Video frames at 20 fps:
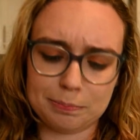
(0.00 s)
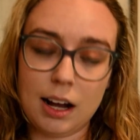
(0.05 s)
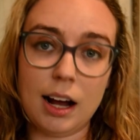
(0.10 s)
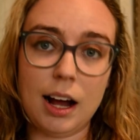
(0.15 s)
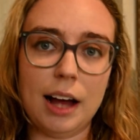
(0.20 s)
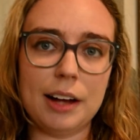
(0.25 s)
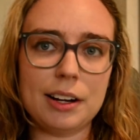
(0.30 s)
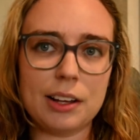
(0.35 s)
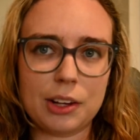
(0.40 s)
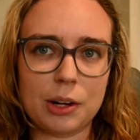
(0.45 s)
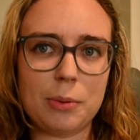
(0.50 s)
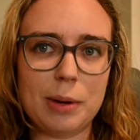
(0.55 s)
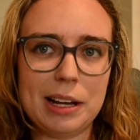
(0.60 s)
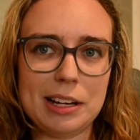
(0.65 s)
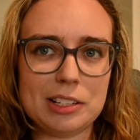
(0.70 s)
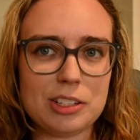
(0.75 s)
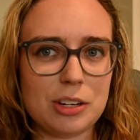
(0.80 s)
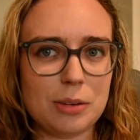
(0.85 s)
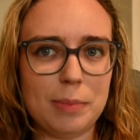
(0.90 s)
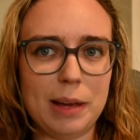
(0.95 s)
Another way
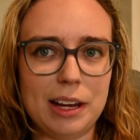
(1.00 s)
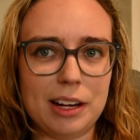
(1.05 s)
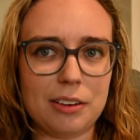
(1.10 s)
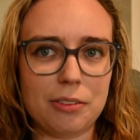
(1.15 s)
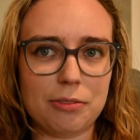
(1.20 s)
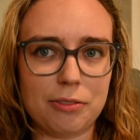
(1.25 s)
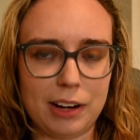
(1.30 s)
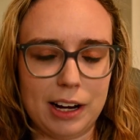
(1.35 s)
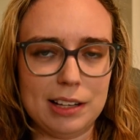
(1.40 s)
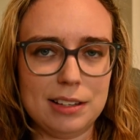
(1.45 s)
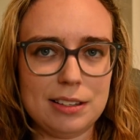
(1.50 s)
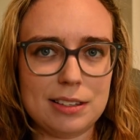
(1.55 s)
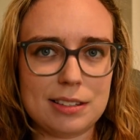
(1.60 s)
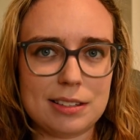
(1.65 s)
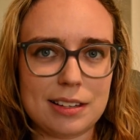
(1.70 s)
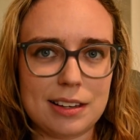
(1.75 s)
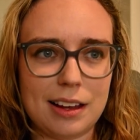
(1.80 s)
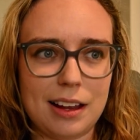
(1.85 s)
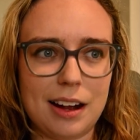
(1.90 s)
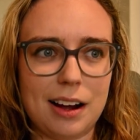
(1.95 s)
to make
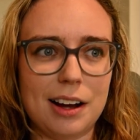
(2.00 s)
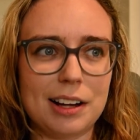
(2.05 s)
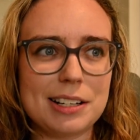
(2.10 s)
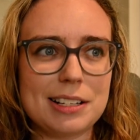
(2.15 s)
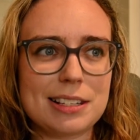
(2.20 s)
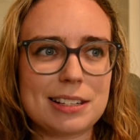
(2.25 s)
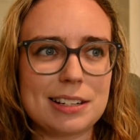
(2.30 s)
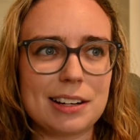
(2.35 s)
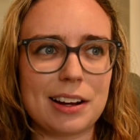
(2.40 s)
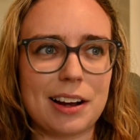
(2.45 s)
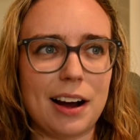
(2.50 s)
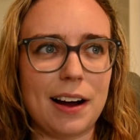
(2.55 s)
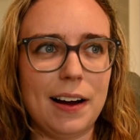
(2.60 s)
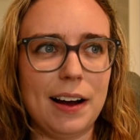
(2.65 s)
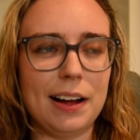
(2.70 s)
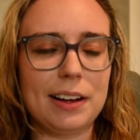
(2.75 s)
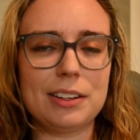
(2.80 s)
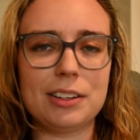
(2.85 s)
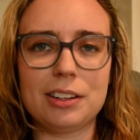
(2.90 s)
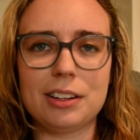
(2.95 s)
friends, honest to
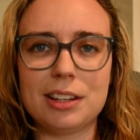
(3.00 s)
God,